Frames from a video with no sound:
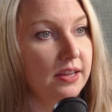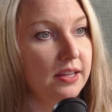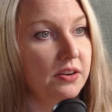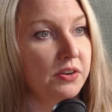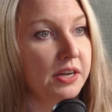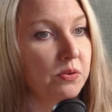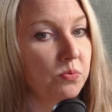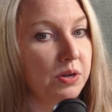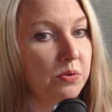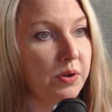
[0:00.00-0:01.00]
literally
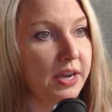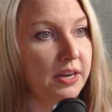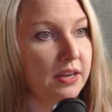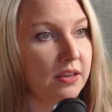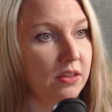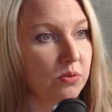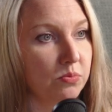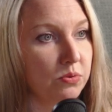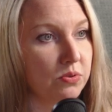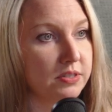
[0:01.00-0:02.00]
rewriting the
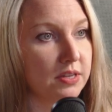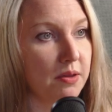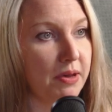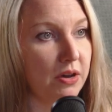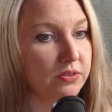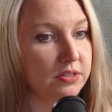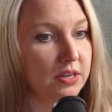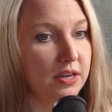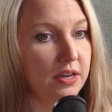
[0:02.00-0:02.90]
rules about